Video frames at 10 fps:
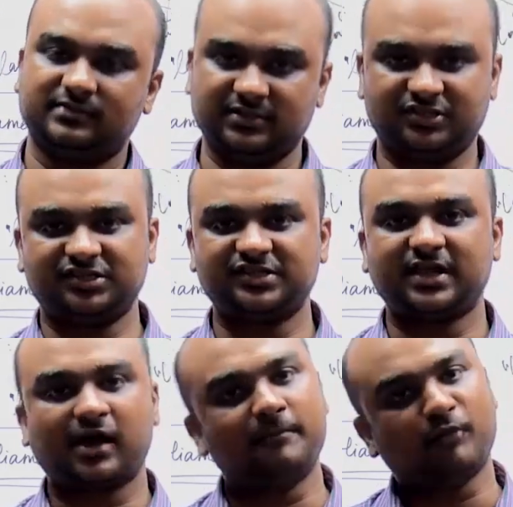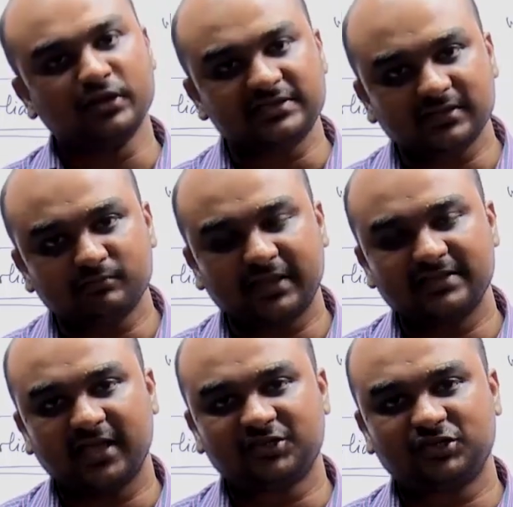the judges are appointed by
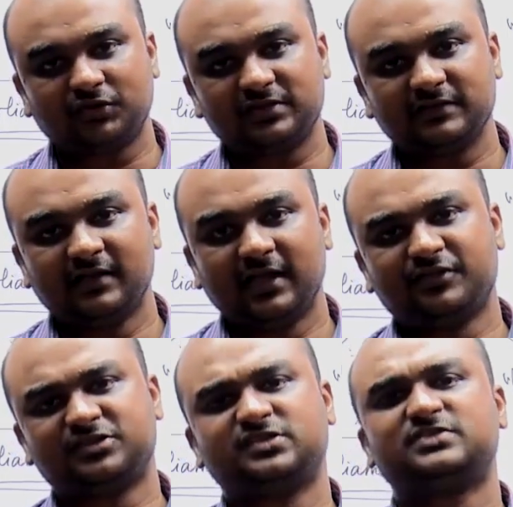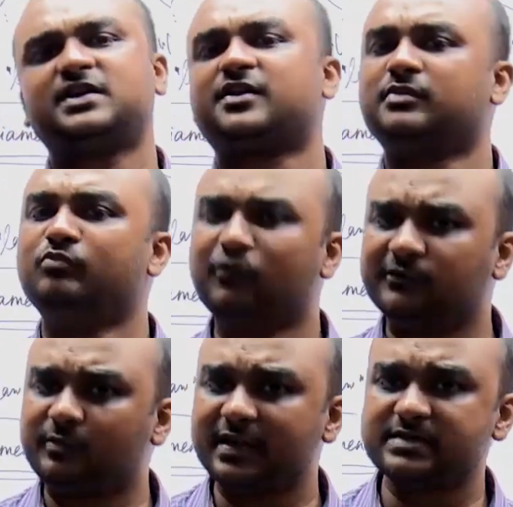the executive and the judges are
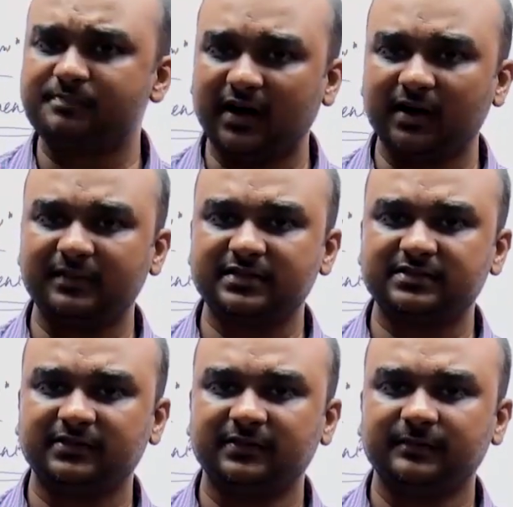removed by the parliament.